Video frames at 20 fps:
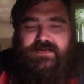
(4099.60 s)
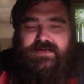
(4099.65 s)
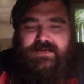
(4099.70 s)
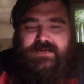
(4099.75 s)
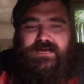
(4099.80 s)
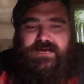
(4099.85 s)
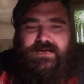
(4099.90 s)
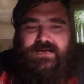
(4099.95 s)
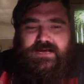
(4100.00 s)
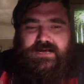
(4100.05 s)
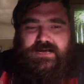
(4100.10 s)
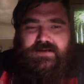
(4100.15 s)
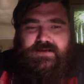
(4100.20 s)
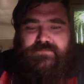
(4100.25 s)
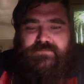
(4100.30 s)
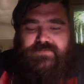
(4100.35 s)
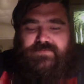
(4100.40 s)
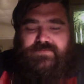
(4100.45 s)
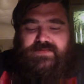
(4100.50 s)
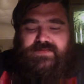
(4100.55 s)

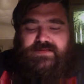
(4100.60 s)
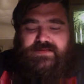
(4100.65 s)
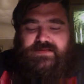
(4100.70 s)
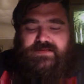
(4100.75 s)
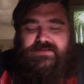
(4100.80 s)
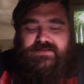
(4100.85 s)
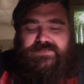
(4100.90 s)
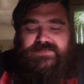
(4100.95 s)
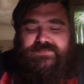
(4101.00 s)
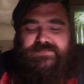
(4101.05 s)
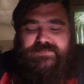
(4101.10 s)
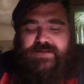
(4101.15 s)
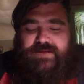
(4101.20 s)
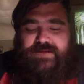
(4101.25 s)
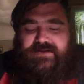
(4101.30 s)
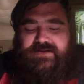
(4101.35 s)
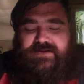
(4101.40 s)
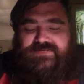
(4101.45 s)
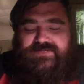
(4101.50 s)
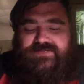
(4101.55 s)
The
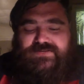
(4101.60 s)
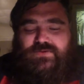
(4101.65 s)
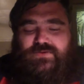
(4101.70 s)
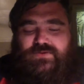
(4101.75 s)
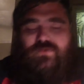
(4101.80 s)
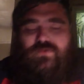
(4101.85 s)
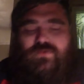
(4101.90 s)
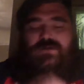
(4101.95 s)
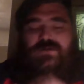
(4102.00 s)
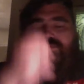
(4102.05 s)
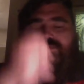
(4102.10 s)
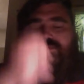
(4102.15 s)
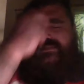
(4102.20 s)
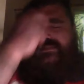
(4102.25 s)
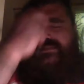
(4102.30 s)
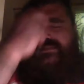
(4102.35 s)
Spanish score was